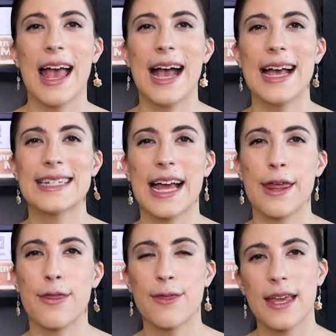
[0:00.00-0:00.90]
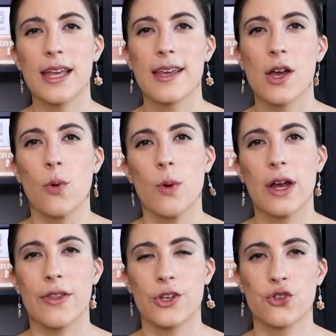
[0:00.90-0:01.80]
And I think
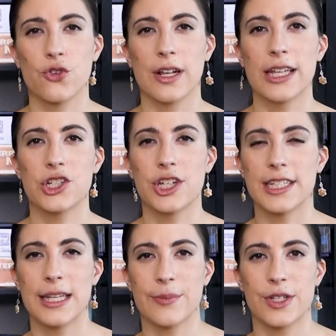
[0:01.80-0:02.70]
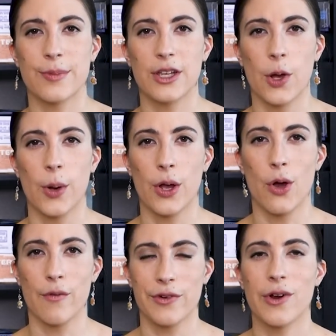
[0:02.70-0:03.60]
where the trilogy seems to be going
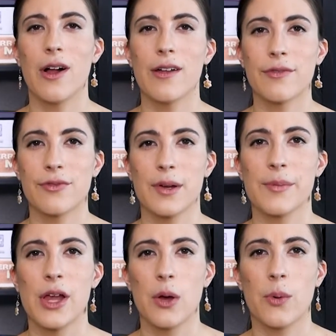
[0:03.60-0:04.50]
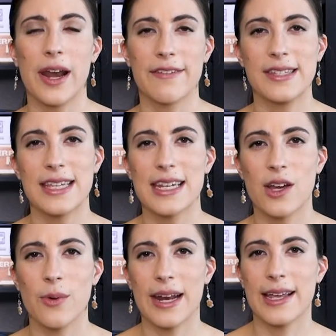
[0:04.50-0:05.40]
overall, from what I've seen
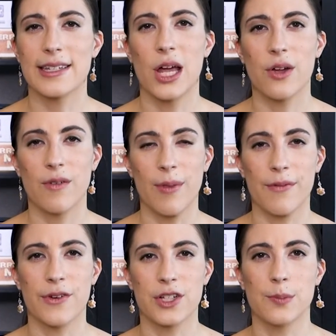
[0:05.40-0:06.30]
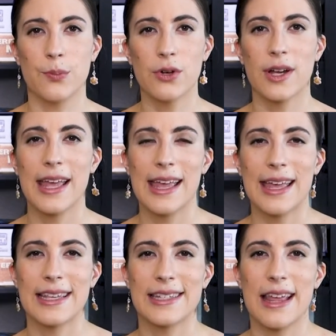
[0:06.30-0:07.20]
and what I can tell from the first book,
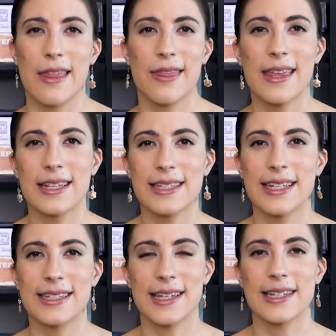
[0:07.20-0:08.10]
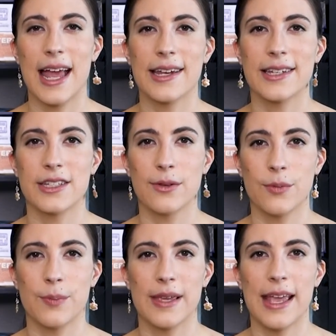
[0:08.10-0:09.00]
is that this is intended
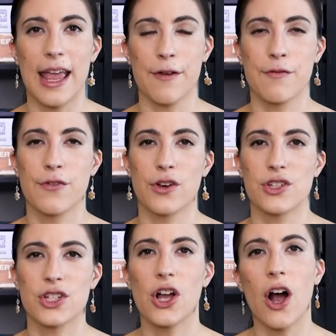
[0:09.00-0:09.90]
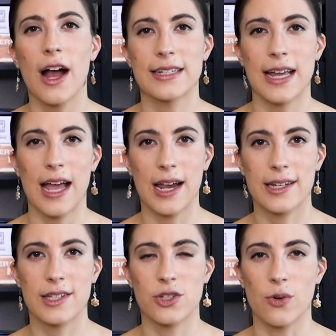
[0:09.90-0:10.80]
to be a first
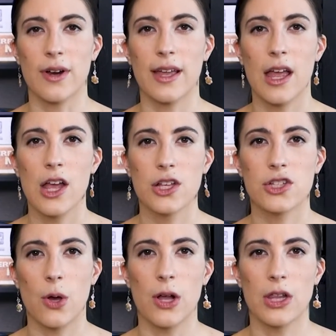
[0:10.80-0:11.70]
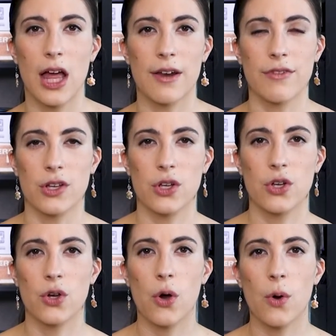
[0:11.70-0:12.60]
contact story. So a lot of the
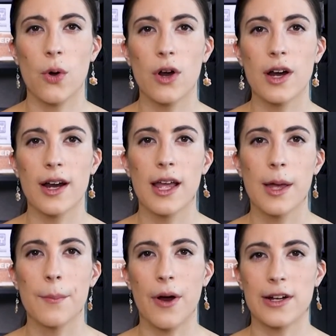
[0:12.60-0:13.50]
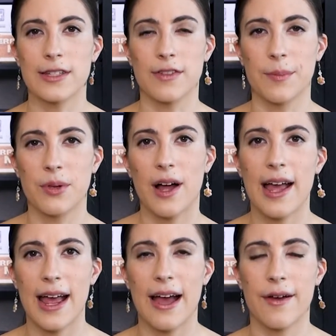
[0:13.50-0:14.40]
core parts of the
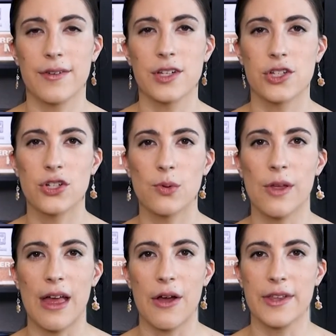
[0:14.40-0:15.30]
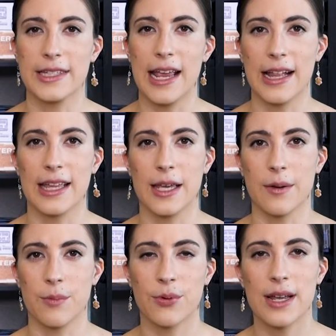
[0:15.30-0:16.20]
plot have to do with how this
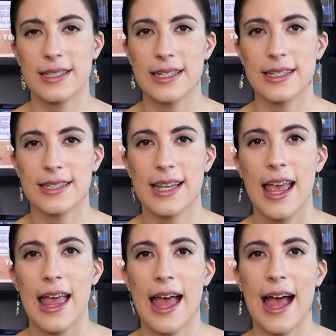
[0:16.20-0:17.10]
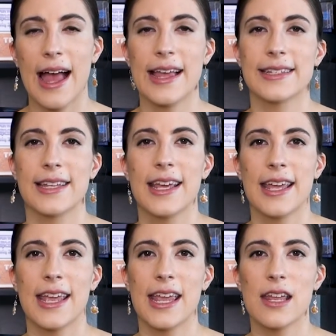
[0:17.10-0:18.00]
alien presence has
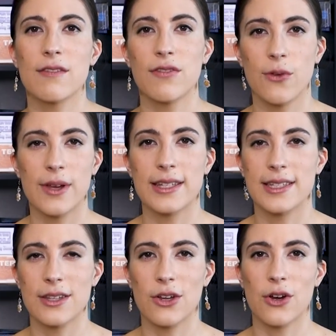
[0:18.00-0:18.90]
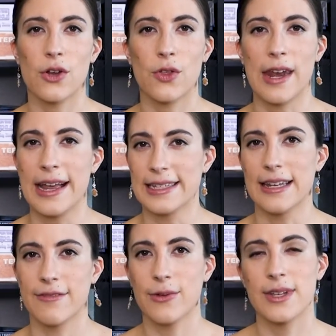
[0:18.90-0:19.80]
influenced the Earth and has
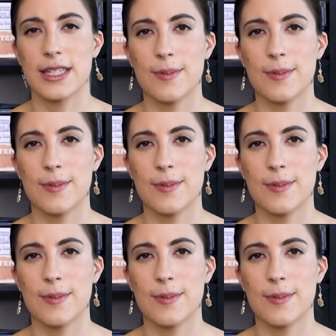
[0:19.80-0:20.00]
influenced